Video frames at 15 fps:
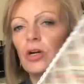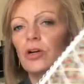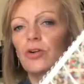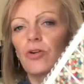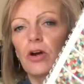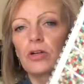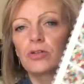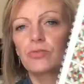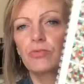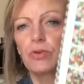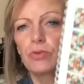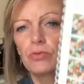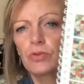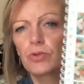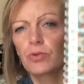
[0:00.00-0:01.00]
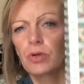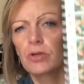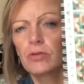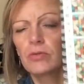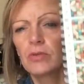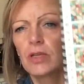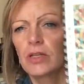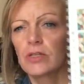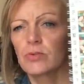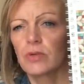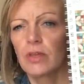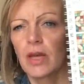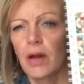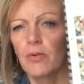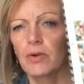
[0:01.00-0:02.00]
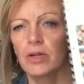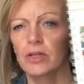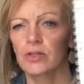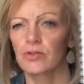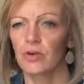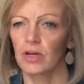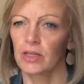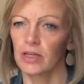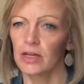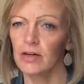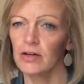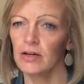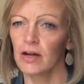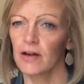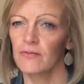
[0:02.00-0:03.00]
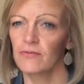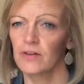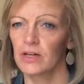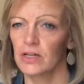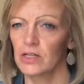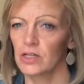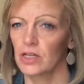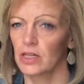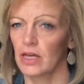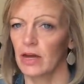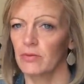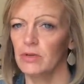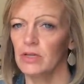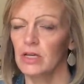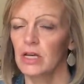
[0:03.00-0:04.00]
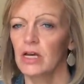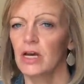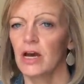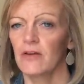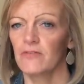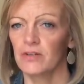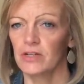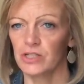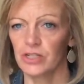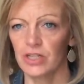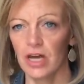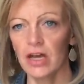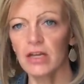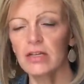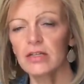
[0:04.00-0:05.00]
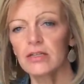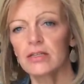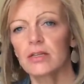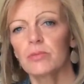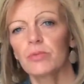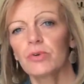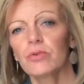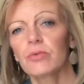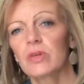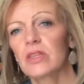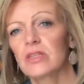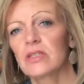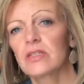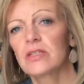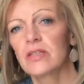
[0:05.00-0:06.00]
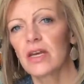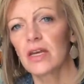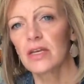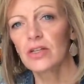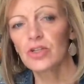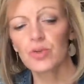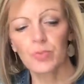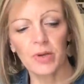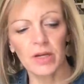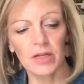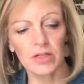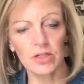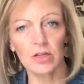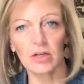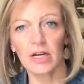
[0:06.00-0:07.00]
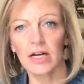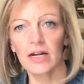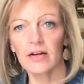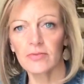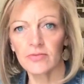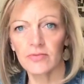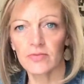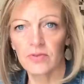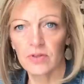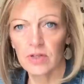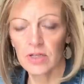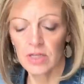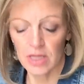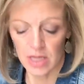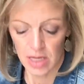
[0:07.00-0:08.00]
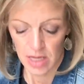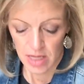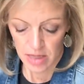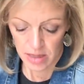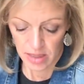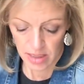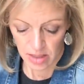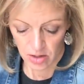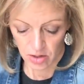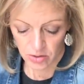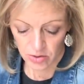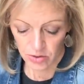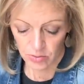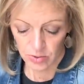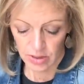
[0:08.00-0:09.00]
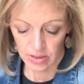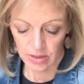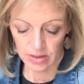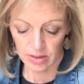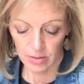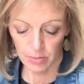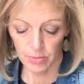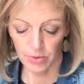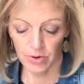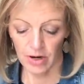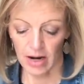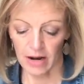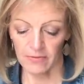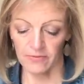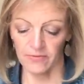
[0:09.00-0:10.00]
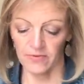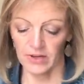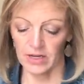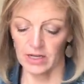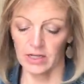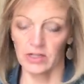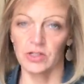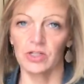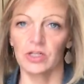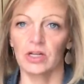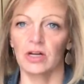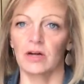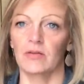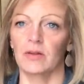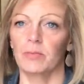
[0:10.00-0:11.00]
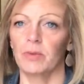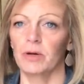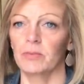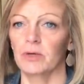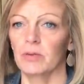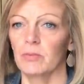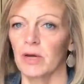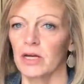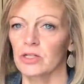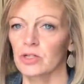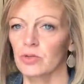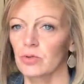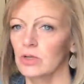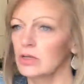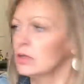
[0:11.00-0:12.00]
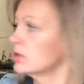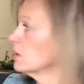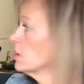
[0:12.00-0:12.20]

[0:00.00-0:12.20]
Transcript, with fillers: Crossroads quilt. That's what that one is right there. I finished that one. I finished that in December with the Sage pantograph. Then also in December, I finished um, the pumpkin patch quilt